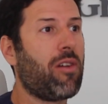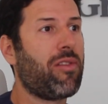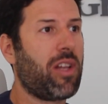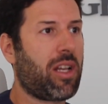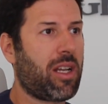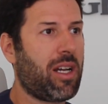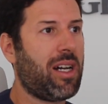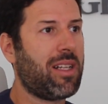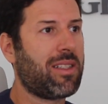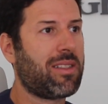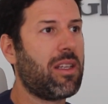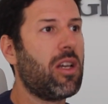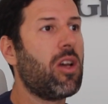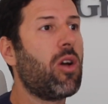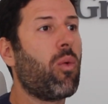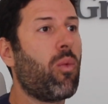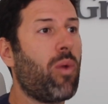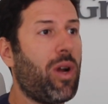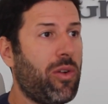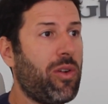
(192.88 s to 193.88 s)
of the cuts
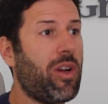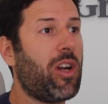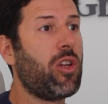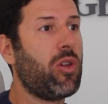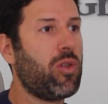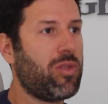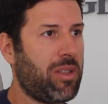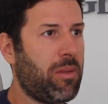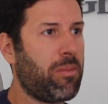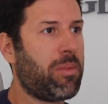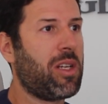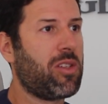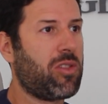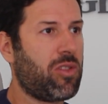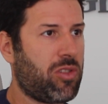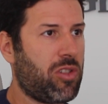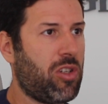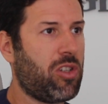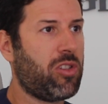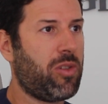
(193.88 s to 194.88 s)
when we are using piezo
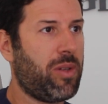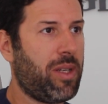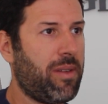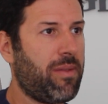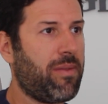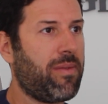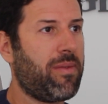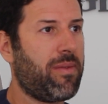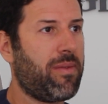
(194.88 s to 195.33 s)
surgery.